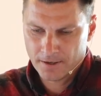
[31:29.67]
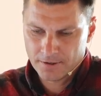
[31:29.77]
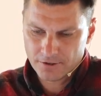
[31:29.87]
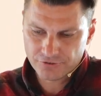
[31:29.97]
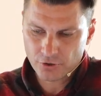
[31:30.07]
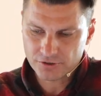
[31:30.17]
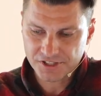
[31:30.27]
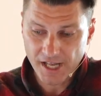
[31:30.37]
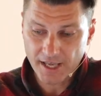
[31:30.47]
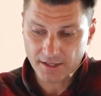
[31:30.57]
There's an old
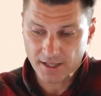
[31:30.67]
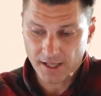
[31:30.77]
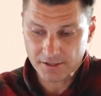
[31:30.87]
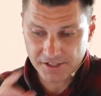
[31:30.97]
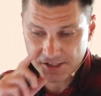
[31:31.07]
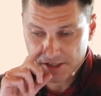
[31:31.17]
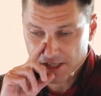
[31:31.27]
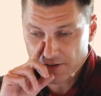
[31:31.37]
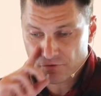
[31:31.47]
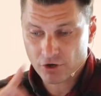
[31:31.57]
saying that says,
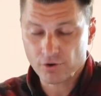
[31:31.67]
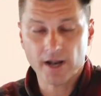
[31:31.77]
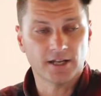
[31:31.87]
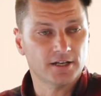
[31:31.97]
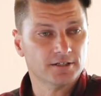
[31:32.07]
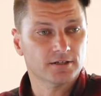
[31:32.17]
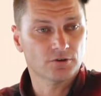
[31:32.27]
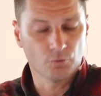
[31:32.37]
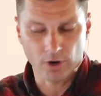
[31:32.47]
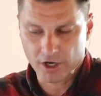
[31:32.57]
Give credit
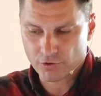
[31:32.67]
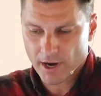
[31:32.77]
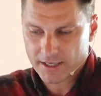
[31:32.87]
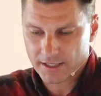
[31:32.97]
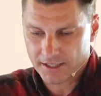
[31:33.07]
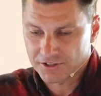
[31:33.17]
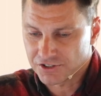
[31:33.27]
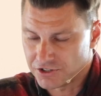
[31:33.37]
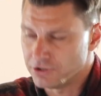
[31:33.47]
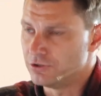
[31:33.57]
where credit is
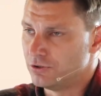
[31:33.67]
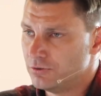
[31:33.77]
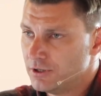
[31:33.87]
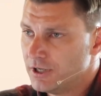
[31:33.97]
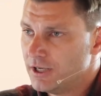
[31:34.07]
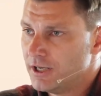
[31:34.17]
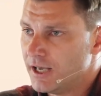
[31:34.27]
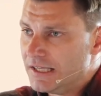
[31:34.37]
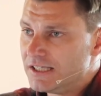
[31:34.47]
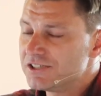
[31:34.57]
due.
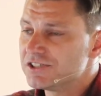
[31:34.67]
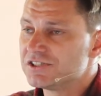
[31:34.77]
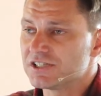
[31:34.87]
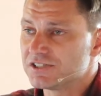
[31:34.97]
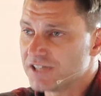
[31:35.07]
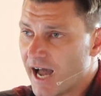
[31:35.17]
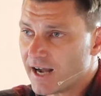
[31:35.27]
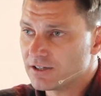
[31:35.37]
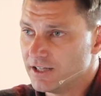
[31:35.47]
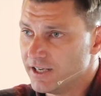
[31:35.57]
And this is
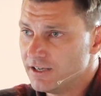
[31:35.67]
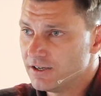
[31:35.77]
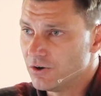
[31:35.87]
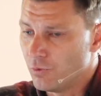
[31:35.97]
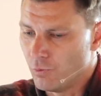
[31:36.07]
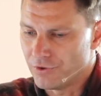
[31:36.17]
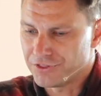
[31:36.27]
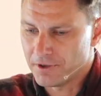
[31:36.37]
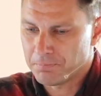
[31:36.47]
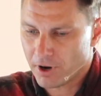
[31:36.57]
exactly what
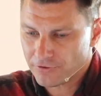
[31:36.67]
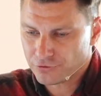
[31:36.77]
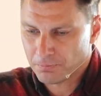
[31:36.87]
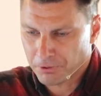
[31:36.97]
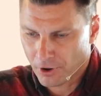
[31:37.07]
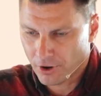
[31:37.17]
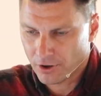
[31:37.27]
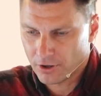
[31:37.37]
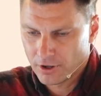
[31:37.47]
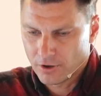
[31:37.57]
the Apostle
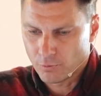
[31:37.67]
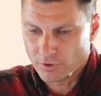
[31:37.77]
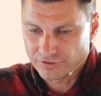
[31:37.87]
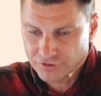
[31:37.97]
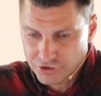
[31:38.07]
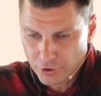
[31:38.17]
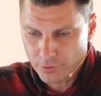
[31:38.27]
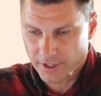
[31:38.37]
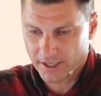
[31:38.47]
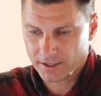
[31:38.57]
Paul was
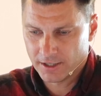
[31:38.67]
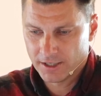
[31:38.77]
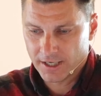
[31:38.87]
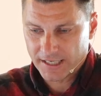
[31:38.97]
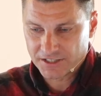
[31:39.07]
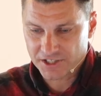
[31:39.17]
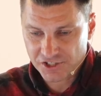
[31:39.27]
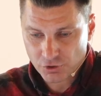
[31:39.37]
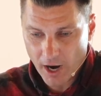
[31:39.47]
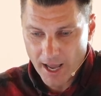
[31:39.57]
doing in
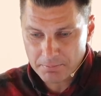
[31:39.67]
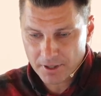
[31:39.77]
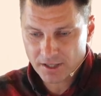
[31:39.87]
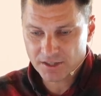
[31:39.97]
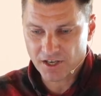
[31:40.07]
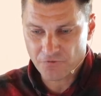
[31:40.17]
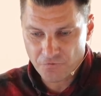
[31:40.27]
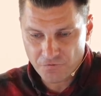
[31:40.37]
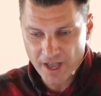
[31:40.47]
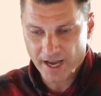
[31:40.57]
describing the
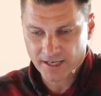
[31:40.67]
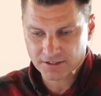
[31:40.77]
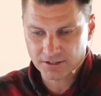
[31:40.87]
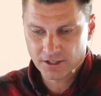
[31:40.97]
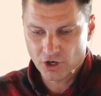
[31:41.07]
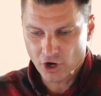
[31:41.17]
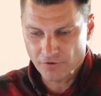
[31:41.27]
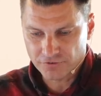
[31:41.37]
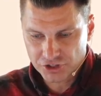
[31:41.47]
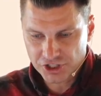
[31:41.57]
effect
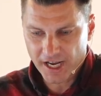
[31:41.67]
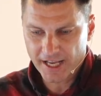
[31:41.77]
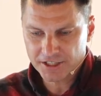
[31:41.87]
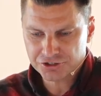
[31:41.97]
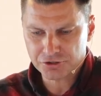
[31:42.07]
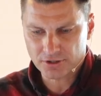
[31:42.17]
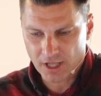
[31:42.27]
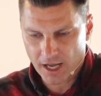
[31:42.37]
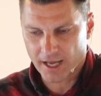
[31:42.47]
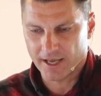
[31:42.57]
of changed
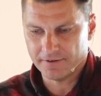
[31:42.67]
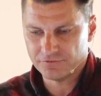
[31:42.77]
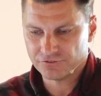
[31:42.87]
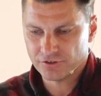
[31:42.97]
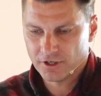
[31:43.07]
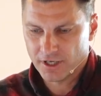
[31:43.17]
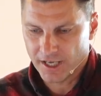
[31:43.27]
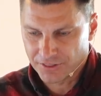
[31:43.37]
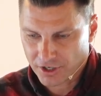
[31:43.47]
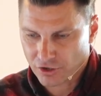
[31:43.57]
lives
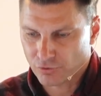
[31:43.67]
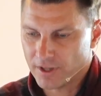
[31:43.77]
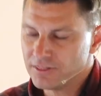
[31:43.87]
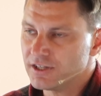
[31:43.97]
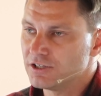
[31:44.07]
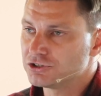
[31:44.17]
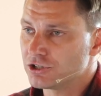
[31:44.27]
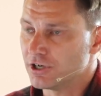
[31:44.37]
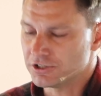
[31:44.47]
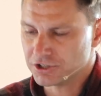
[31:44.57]
in the Corinthian
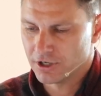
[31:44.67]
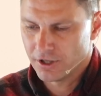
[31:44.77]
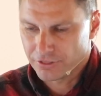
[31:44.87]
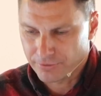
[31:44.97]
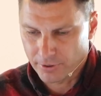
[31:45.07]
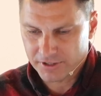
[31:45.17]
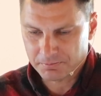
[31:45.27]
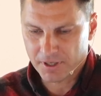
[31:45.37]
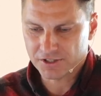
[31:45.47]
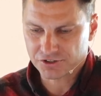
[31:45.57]
church through his
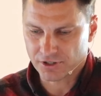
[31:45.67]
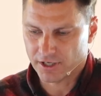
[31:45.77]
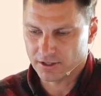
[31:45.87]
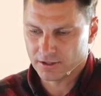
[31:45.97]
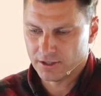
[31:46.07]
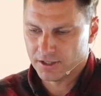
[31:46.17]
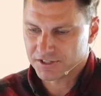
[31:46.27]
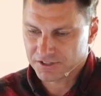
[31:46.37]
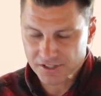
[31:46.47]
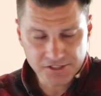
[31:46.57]
ministry. He
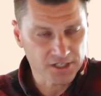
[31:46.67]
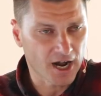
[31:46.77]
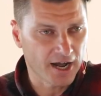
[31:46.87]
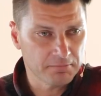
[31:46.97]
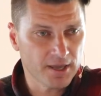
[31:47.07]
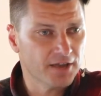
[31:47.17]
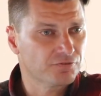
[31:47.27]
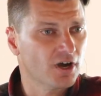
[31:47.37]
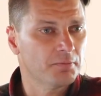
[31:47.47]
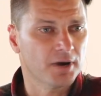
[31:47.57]
says, Listen, I may have
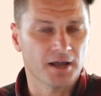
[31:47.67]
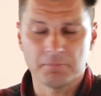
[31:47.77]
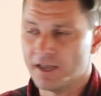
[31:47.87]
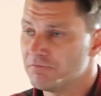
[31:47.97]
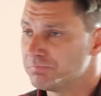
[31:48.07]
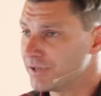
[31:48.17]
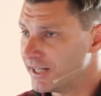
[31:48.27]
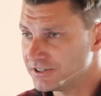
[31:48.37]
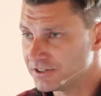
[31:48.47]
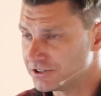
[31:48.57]
come and I may have
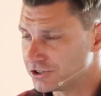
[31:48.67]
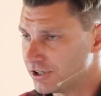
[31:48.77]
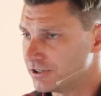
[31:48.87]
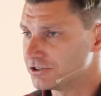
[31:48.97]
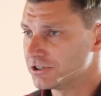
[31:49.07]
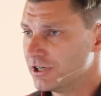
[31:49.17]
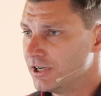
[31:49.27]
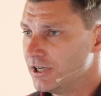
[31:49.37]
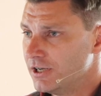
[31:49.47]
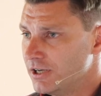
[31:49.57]
planted the church,
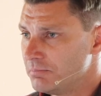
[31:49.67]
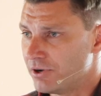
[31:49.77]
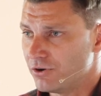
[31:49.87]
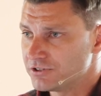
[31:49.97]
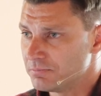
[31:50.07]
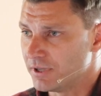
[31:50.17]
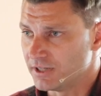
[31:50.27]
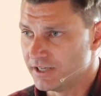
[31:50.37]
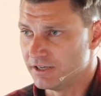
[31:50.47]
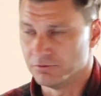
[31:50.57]
but
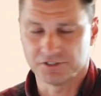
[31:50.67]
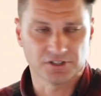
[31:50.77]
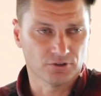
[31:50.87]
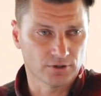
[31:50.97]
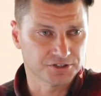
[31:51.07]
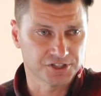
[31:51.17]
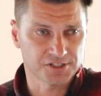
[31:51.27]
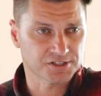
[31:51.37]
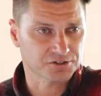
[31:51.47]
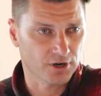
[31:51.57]
ultimately it was the Lord
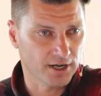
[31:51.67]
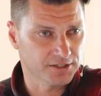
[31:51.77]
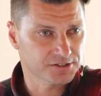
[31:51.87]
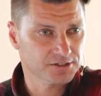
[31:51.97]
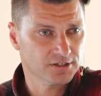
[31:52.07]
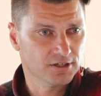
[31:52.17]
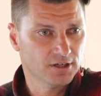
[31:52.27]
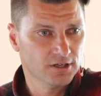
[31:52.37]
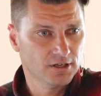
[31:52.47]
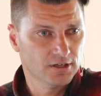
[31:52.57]
Jesus Christ.
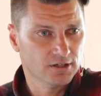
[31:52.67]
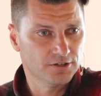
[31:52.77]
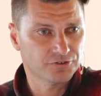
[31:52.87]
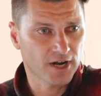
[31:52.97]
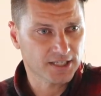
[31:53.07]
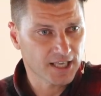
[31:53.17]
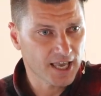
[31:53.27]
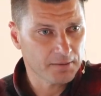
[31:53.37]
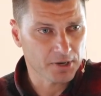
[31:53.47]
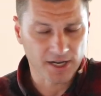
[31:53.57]
Listen, I
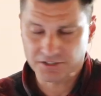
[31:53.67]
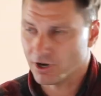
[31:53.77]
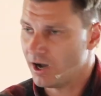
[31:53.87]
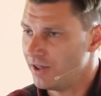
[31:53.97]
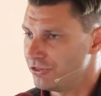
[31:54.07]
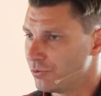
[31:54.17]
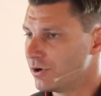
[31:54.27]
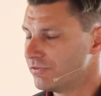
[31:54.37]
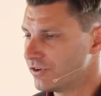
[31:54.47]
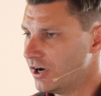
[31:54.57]
came and I taught the Word
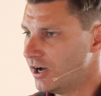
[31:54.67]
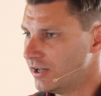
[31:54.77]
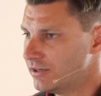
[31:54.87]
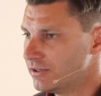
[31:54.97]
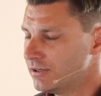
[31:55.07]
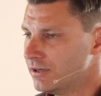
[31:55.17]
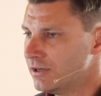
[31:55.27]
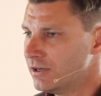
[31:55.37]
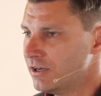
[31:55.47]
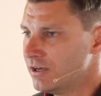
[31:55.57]
of God,
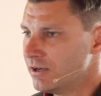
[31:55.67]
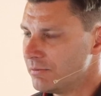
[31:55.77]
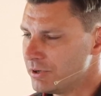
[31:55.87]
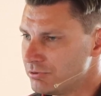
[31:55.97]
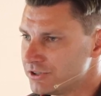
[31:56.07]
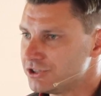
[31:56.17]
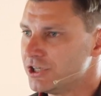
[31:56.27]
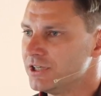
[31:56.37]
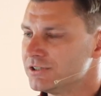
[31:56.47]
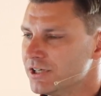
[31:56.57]
but it was
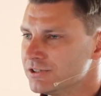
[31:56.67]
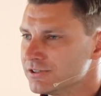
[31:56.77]
Jesus.